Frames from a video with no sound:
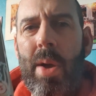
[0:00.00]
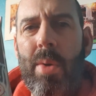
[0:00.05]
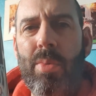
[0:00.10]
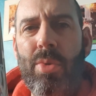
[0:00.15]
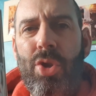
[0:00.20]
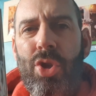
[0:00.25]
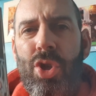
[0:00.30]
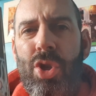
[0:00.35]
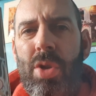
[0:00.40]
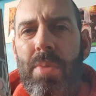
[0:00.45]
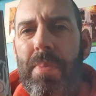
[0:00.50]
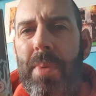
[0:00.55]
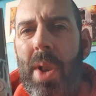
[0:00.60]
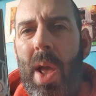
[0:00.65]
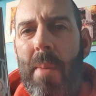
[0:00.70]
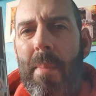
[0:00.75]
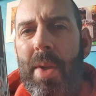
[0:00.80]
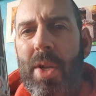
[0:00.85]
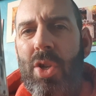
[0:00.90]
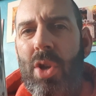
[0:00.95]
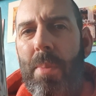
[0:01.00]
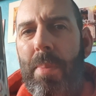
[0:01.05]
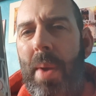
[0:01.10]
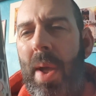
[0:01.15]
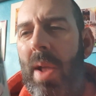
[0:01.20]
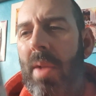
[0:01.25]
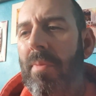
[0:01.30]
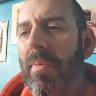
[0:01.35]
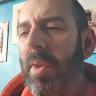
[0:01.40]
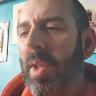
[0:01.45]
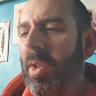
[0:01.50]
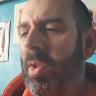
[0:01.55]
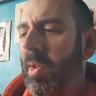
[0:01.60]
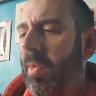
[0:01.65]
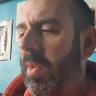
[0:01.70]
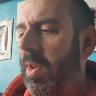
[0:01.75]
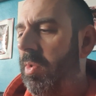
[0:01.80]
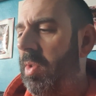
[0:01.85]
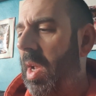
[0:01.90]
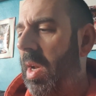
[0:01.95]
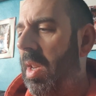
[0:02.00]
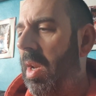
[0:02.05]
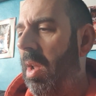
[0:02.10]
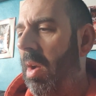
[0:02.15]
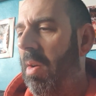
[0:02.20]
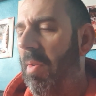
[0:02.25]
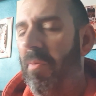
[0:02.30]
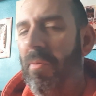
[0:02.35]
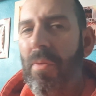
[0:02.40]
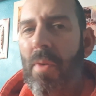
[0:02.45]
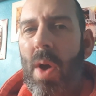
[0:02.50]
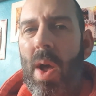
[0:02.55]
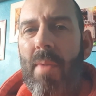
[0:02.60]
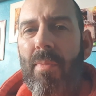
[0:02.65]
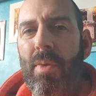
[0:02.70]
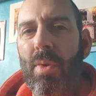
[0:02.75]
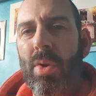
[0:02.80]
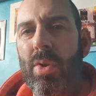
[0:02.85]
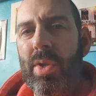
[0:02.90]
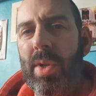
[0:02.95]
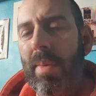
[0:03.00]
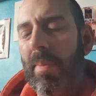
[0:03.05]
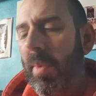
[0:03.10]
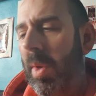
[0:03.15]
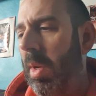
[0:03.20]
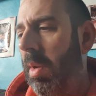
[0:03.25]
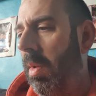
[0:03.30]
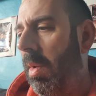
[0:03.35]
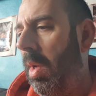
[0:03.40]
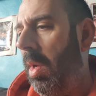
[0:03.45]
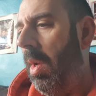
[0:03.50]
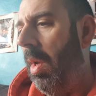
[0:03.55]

It was stupid how much I paid for this. I think it was only like a £5 or something.